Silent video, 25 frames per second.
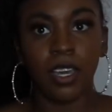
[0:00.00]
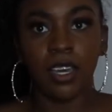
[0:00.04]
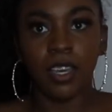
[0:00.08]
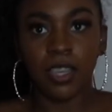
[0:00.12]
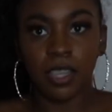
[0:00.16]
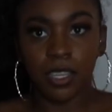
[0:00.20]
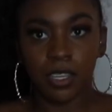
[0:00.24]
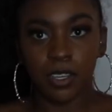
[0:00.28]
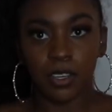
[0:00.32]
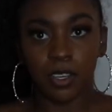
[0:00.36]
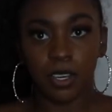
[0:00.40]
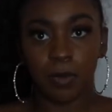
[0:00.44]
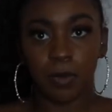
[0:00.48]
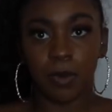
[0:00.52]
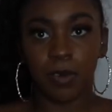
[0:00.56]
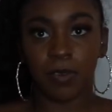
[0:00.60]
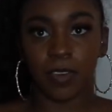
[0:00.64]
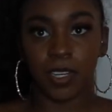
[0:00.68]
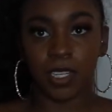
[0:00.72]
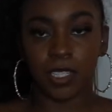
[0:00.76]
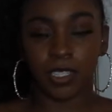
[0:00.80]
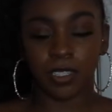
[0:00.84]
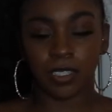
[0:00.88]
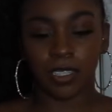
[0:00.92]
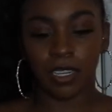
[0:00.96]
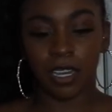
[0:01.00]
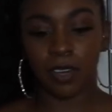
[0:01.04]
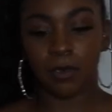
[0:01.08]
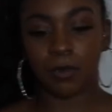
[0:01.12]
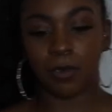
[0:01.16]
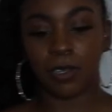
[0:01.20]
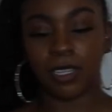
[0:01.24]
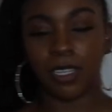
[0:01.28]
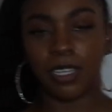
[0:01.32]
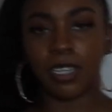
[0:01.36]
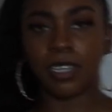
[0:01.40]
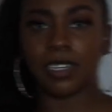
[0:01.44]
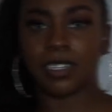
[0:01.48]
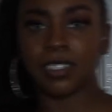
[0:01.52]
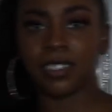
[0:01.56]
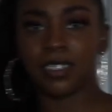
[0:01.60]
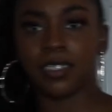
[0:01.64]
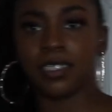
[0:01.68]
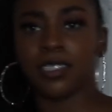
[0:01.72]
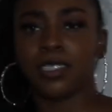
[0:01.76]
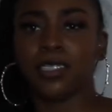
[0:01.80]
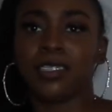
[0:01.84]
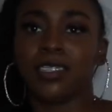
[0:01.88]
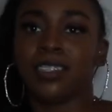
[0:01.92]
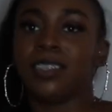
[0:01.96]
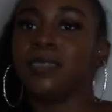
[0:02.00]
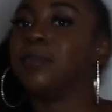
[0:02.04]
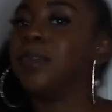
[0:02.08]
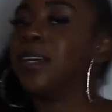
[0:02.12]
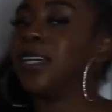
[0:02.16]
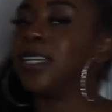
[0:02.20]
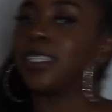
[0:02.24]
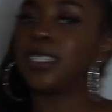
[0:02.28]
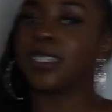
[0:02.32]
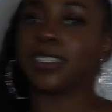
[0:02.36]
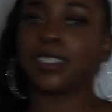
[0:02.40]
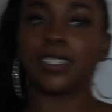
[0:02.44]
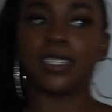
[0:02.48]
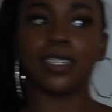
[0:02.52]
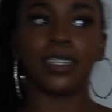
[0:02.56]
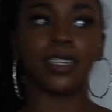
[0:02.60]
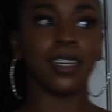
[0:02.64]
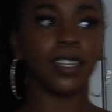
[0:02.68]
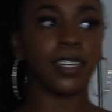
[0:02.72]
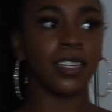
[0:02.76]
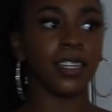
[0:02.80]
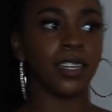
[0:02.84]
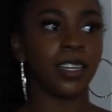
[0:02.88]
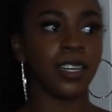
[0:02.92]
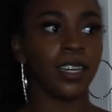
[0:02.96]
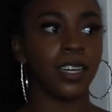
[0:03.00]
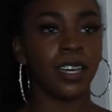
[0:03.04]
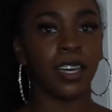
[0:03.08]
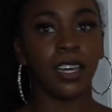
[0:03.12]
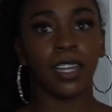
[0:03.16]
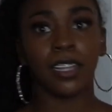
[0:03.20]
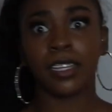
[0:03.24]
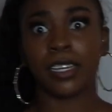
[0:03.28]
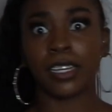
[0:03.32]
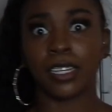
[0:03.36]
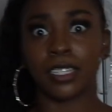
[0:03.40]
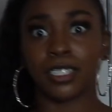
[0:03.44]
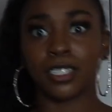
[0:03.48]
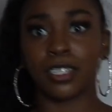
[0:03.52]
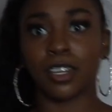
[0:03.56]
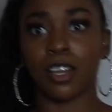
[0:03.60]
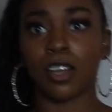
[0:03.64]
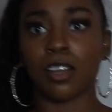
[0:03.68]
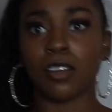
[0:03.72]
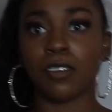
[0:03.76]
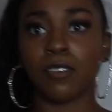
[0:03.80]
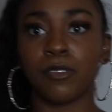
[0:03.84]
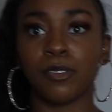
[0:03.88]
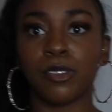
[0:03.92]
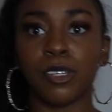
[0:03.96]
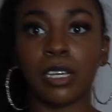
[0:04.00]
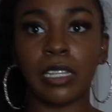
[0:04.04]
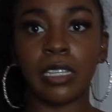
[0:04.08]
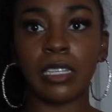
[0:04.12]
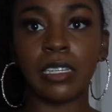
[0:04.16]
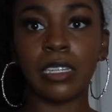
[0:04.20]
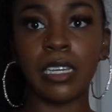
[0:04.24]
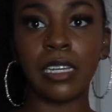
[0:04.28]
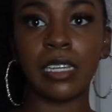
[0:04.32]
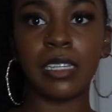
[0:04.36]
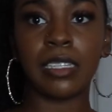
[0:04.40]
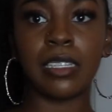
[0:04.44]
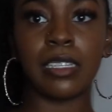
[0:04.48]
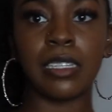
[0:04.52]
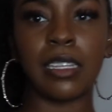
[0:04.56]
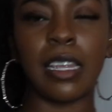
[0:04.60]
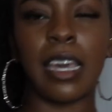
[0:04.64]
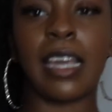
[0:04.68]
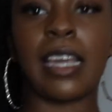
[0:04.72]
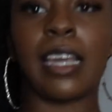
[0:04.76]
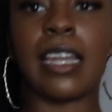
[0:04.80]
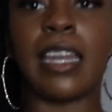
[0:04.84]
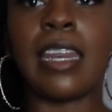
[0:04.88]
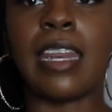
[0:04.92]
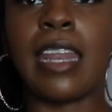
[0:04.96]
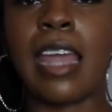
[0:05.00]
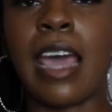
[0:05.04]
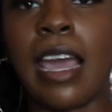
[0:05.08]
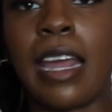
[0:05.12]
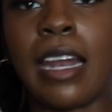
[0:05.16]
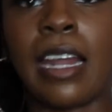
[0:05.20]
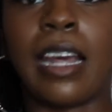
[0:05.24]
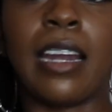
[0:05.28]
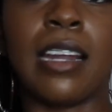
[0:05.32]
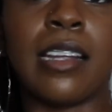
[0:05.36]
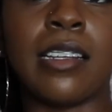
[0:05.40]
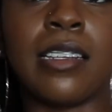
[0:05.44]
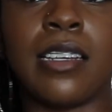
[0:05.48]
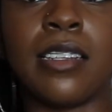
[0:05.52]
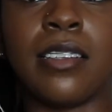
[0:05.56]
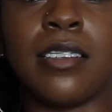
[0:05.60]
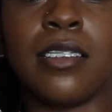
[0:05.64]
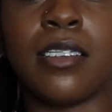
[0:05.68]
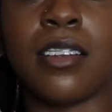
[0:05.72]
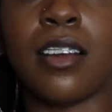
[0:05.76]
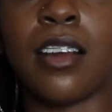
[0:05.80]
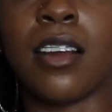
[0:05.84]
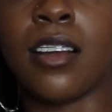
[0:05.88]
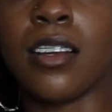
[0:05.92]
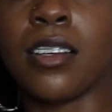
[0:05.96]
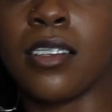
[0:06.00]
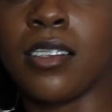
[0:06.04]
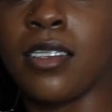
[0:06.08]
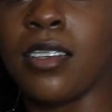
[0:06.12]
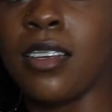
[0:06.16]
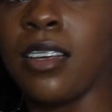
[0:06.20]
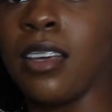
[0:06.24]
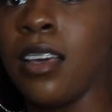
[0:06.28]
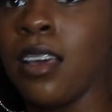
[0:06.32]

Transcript: you can be versatile with it. It's literally basically like a scarf. So it gets like 9 out of 10 stars.